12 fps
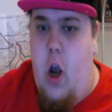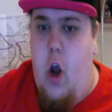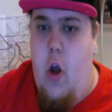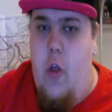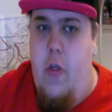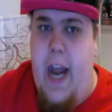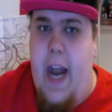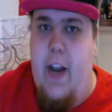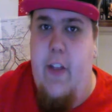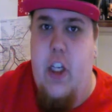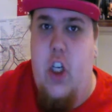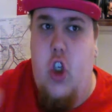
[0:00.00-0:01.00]

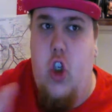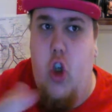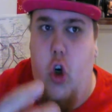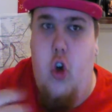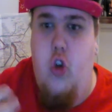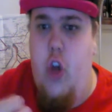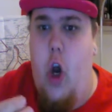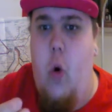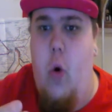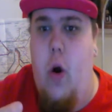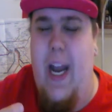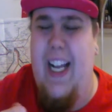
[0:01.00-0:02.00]
there's a subtle
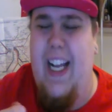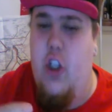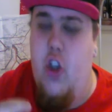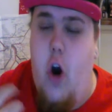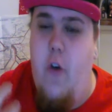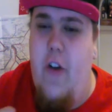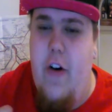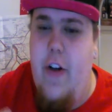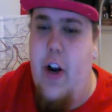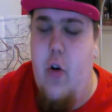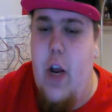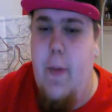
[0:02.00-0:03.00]
note, and it's not very
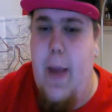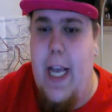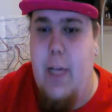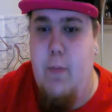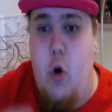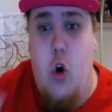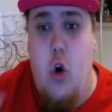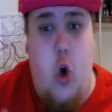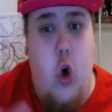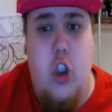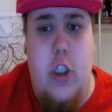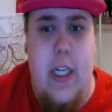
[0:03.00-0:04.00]
creamy. It's more
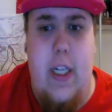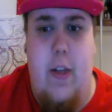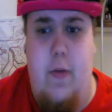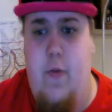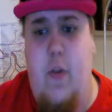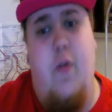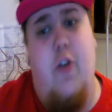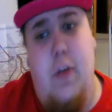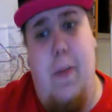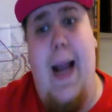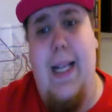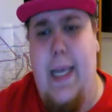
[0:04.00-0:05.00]
custardy to
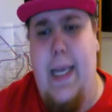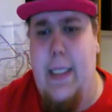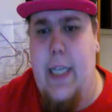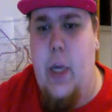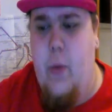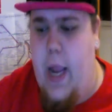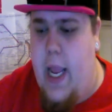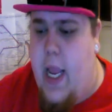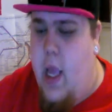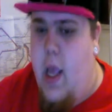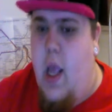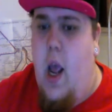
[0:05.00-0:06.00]
my taste, anyway.
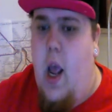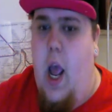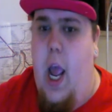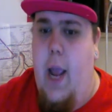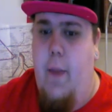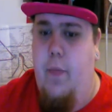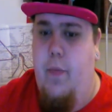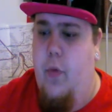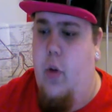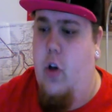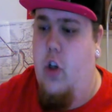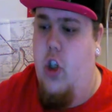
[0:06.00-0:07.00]

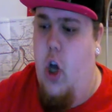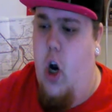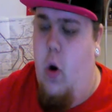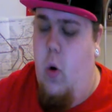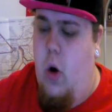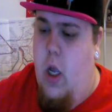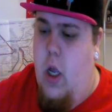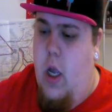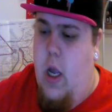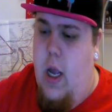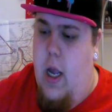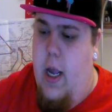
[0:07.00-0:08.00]
So
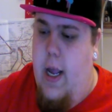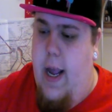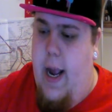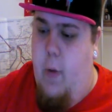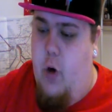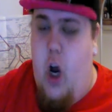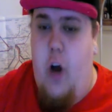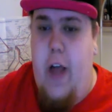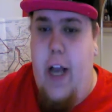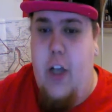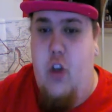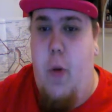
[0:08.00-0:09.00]
I would call
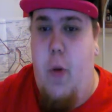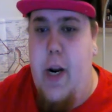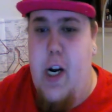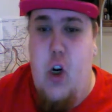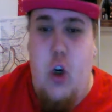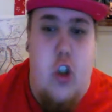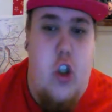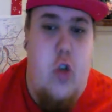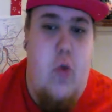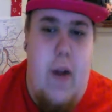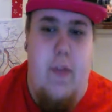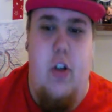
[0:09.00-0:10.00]
that a strawberry and
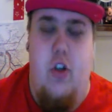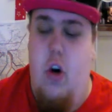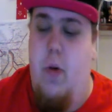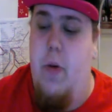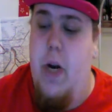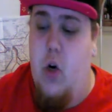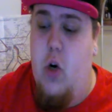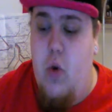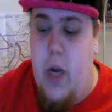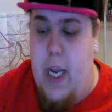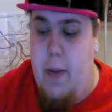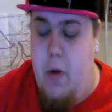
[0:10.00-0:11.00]
custard rather than a strawberry and
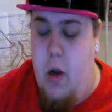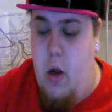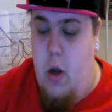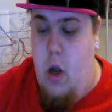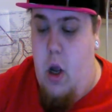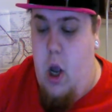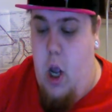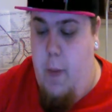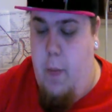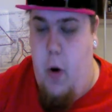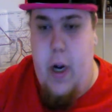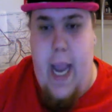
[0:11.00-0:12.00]
cream.
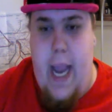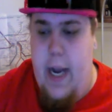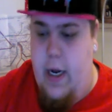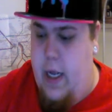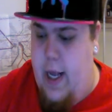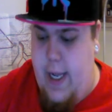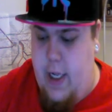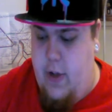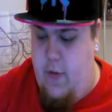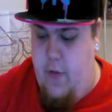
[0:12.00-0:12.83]
But again, it's